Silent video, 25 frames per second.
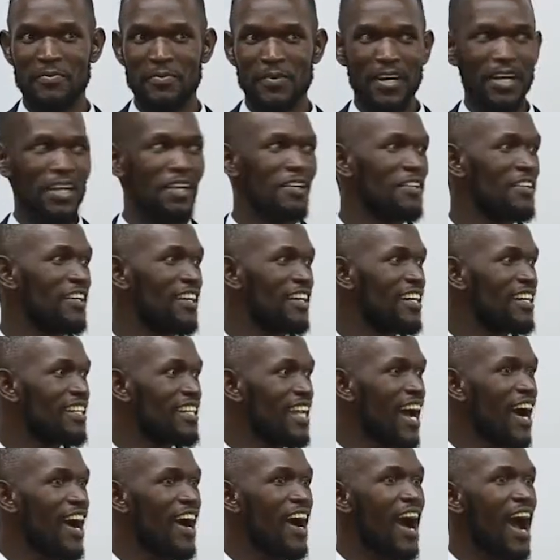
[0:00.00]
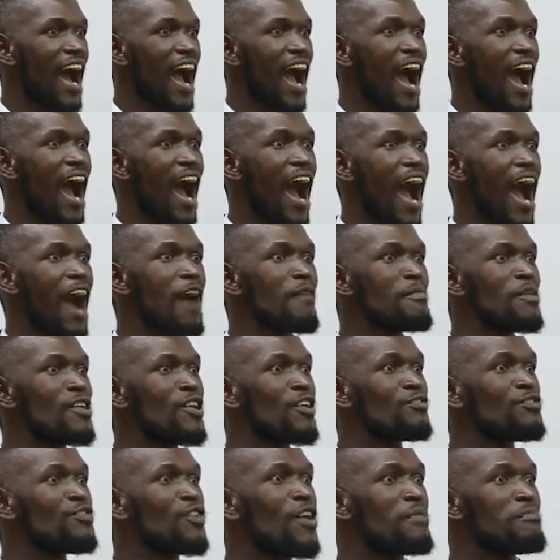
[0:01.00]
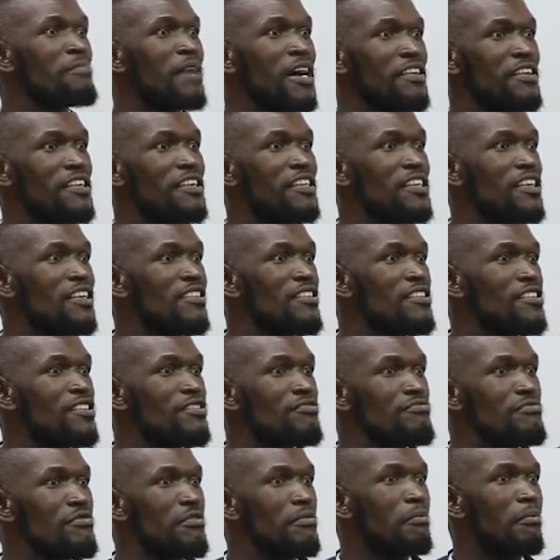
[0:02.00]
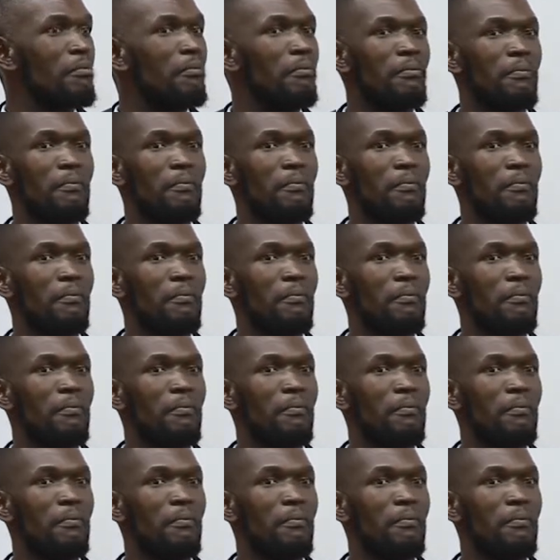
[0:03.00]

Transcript: Well, now, how many of you are married here in this room?